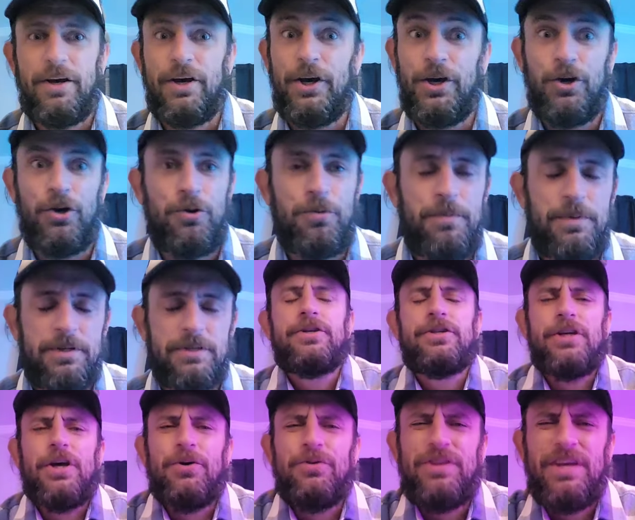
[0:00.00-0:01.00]
Homes.
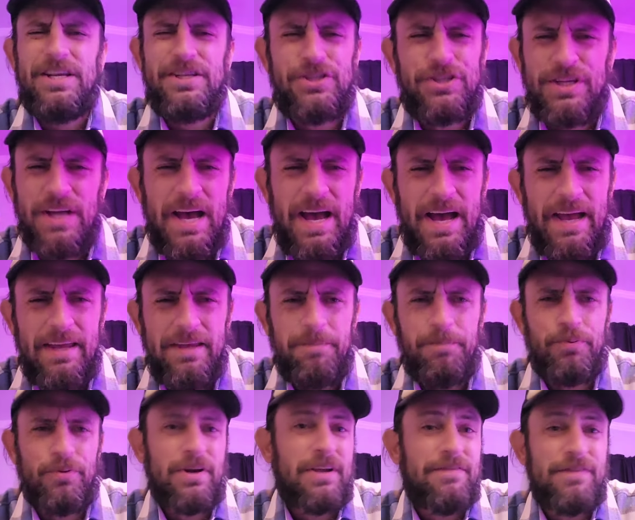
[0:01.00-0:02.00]
So this guy
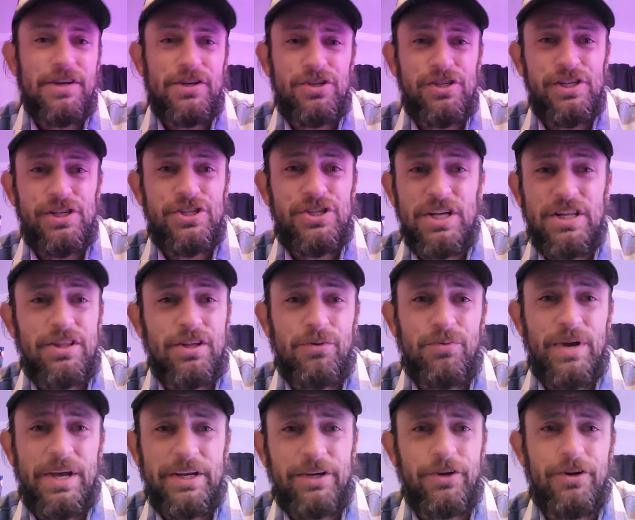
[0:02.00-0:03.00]
previously set the
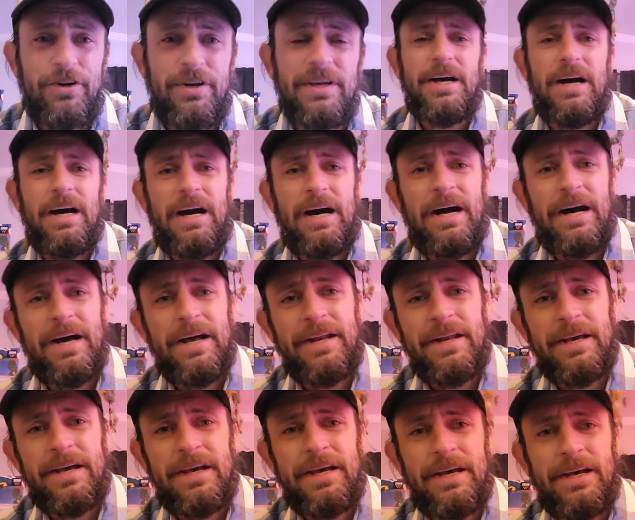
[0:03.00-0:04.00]
record
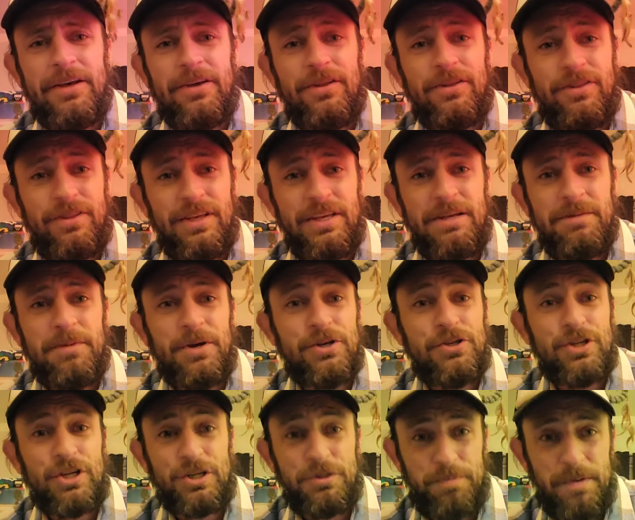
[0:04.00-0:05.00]
on uh, the
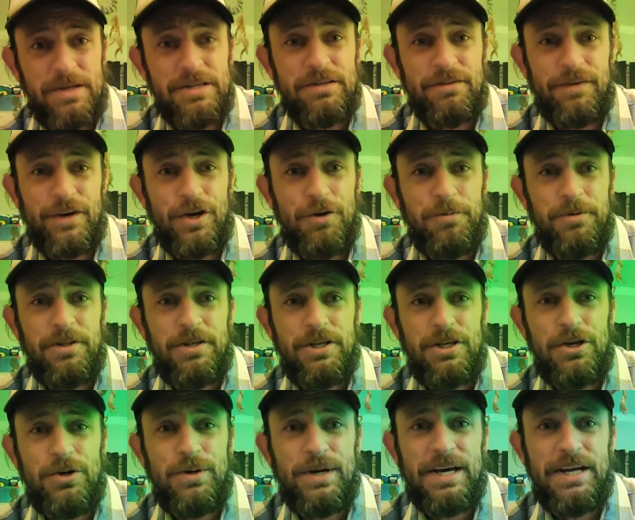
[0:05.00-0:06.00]
most expensive home in the
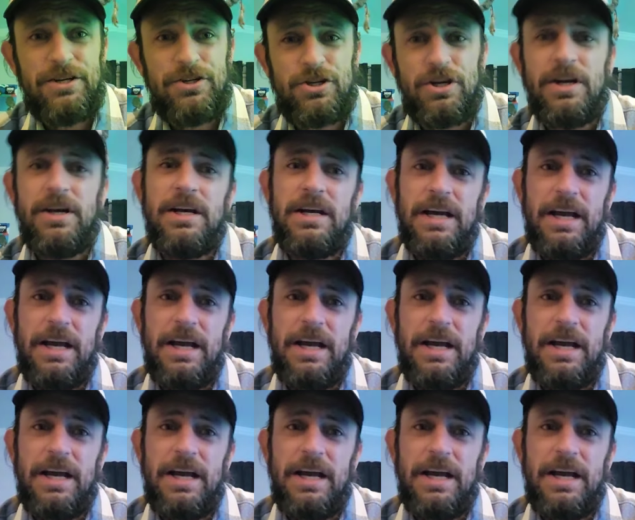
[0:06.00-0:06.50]
U.S.